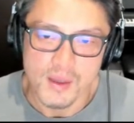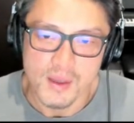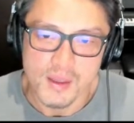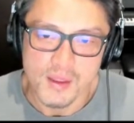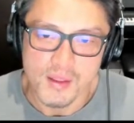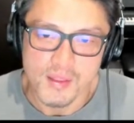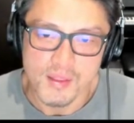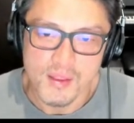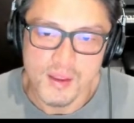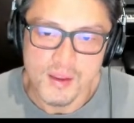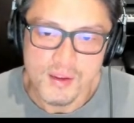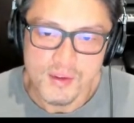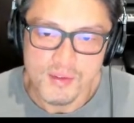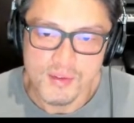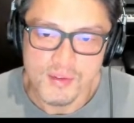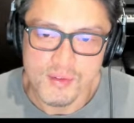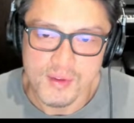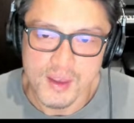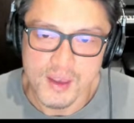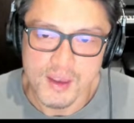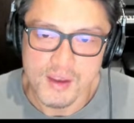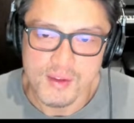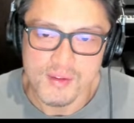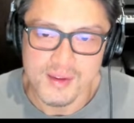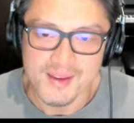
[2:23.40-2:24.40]
This
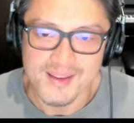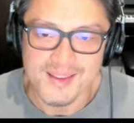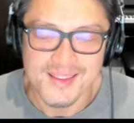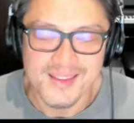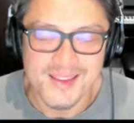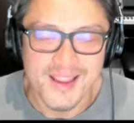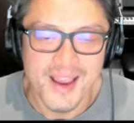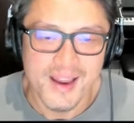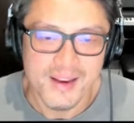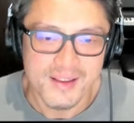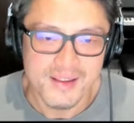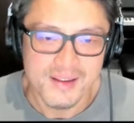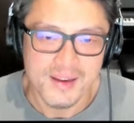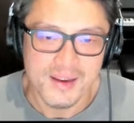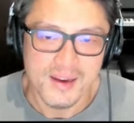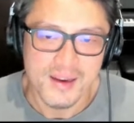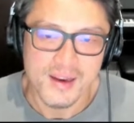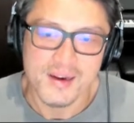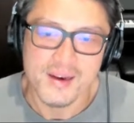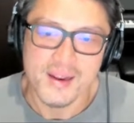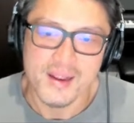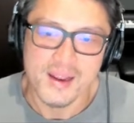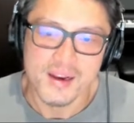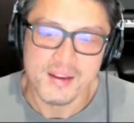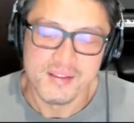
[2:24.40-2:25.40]
is a debt
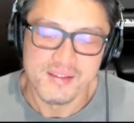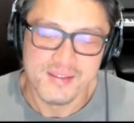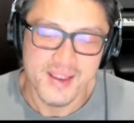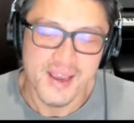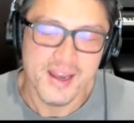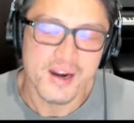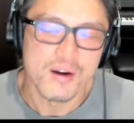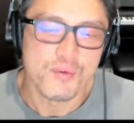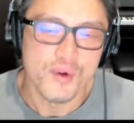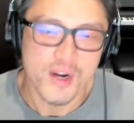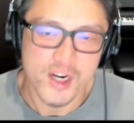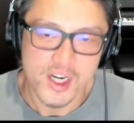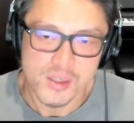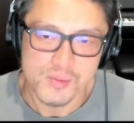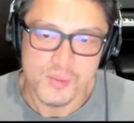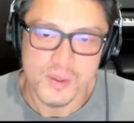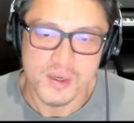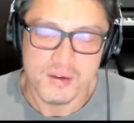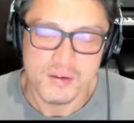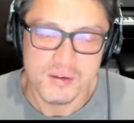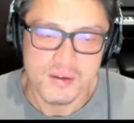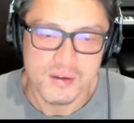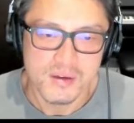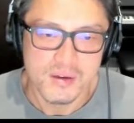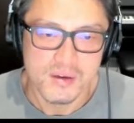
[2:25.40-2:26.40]

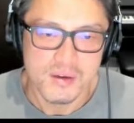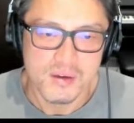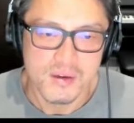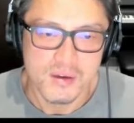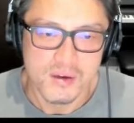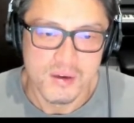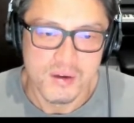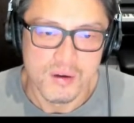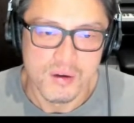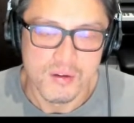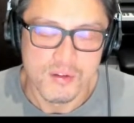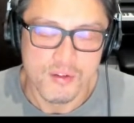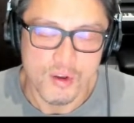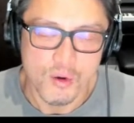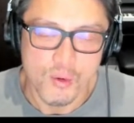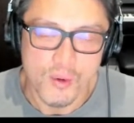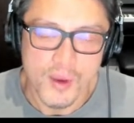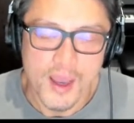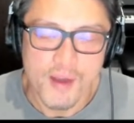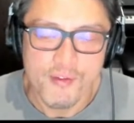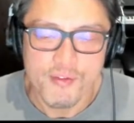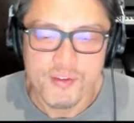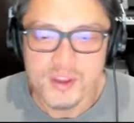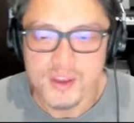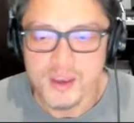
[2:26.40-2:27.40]
arrangement. So
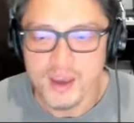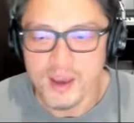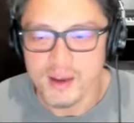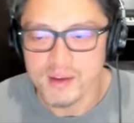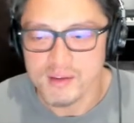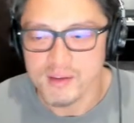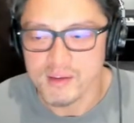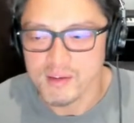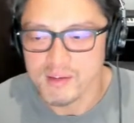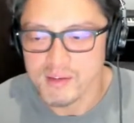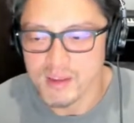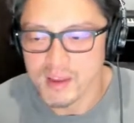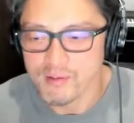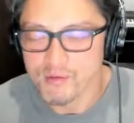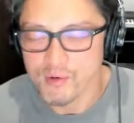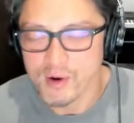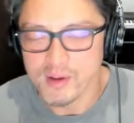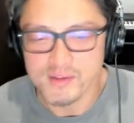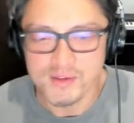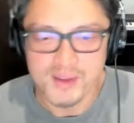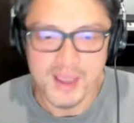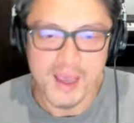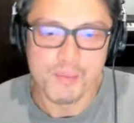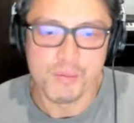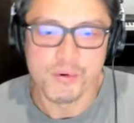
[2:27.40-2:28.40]
FTX, instead of
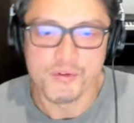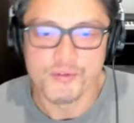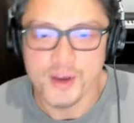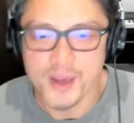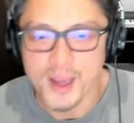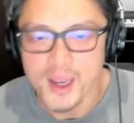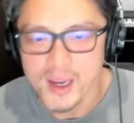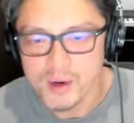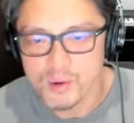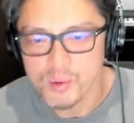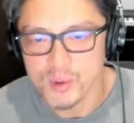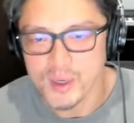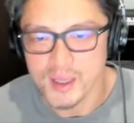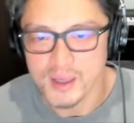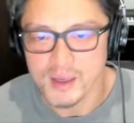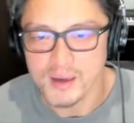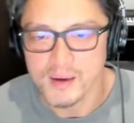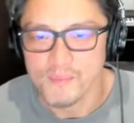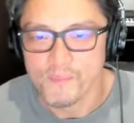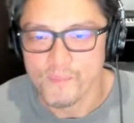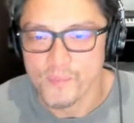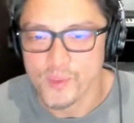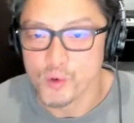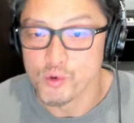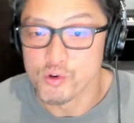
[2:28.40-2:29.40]
raising capital by equity,
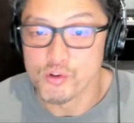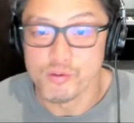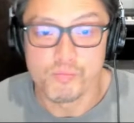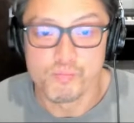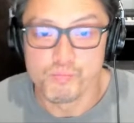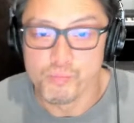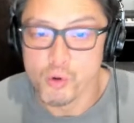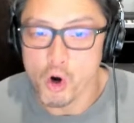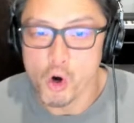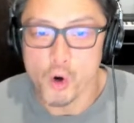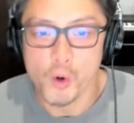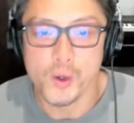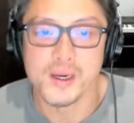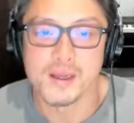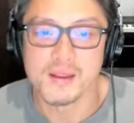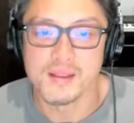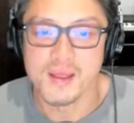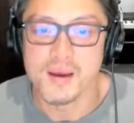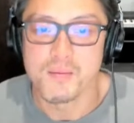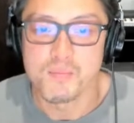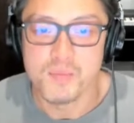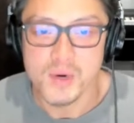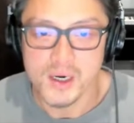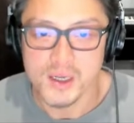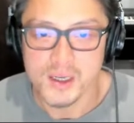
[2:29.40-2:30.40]
they were just borrowing
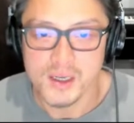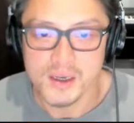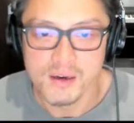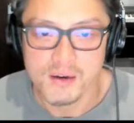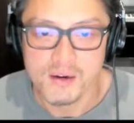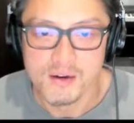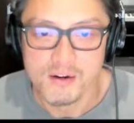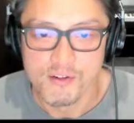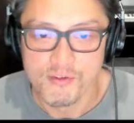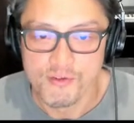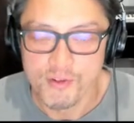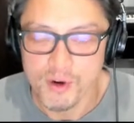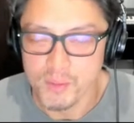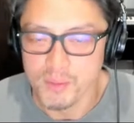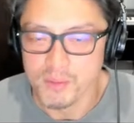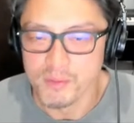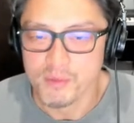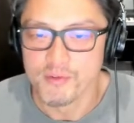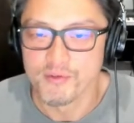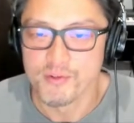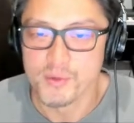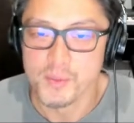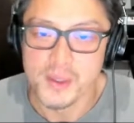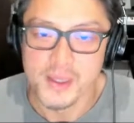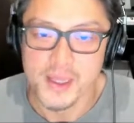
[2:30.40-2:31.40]
that money from
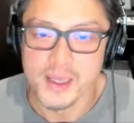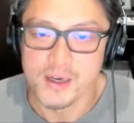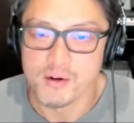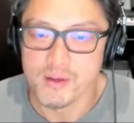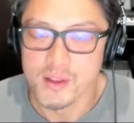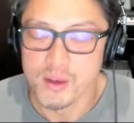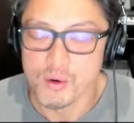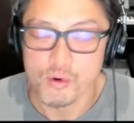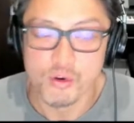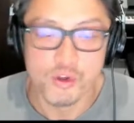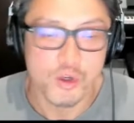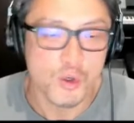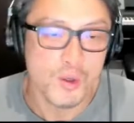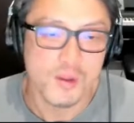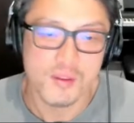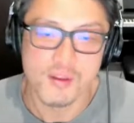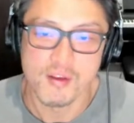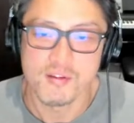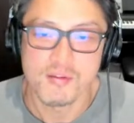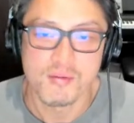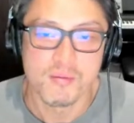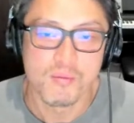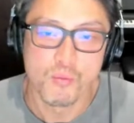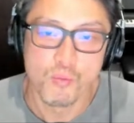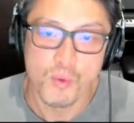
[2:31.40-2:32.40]
a lender, and they were doing
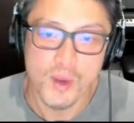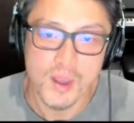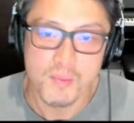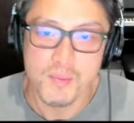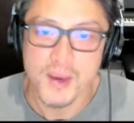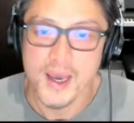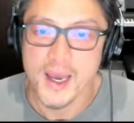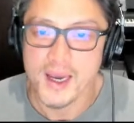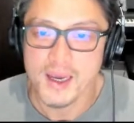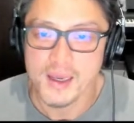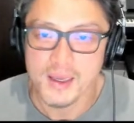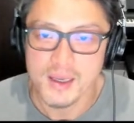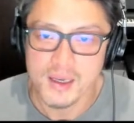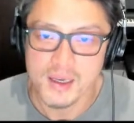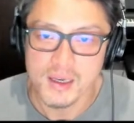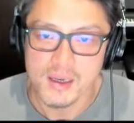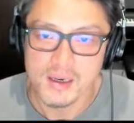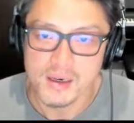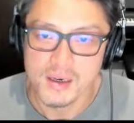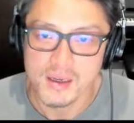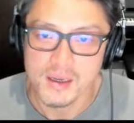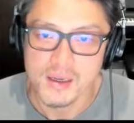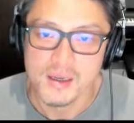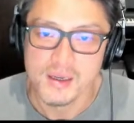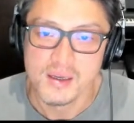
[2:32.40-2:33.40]
this way back
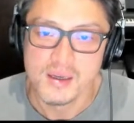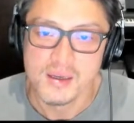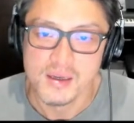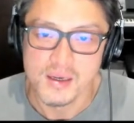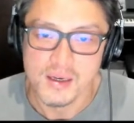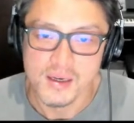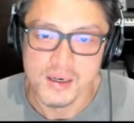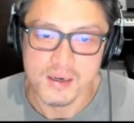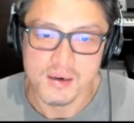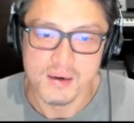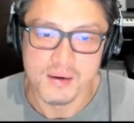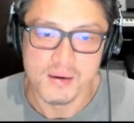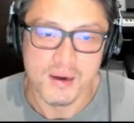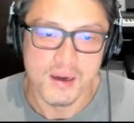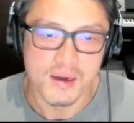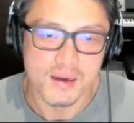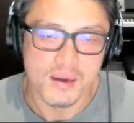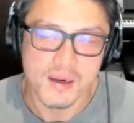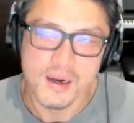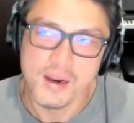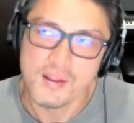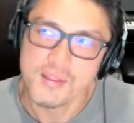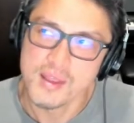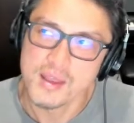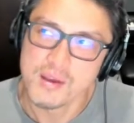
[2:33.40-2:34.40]
in.
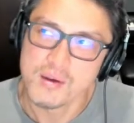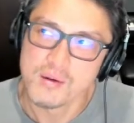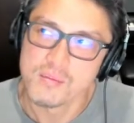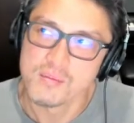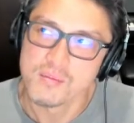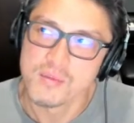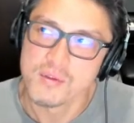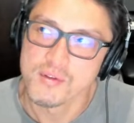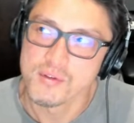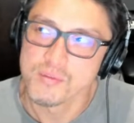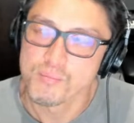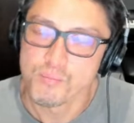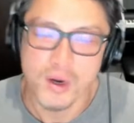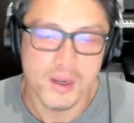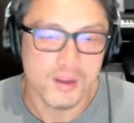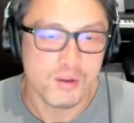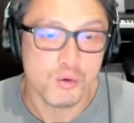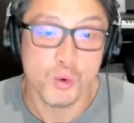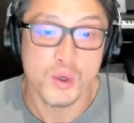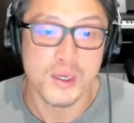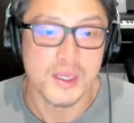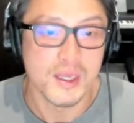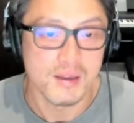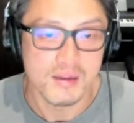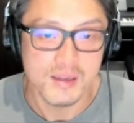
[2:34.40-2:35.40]
And I think this is probably
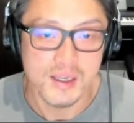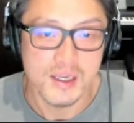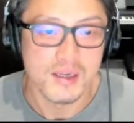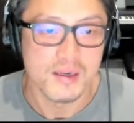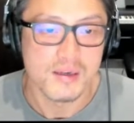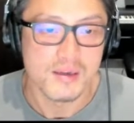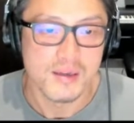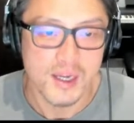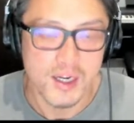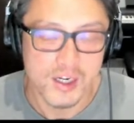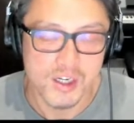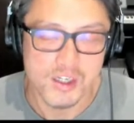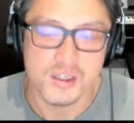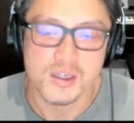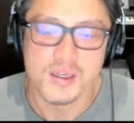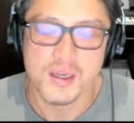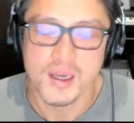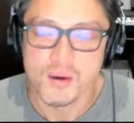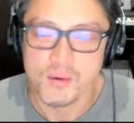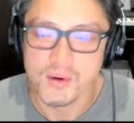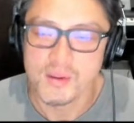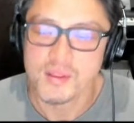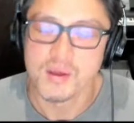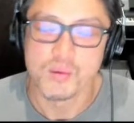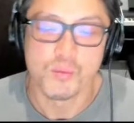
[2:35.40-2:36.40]
2018, actually. Yeah,
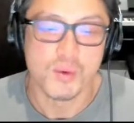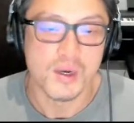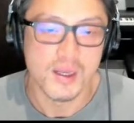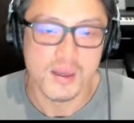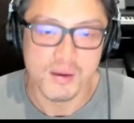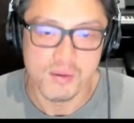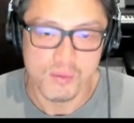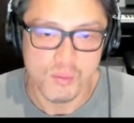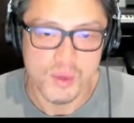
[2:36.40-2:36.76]
I think when I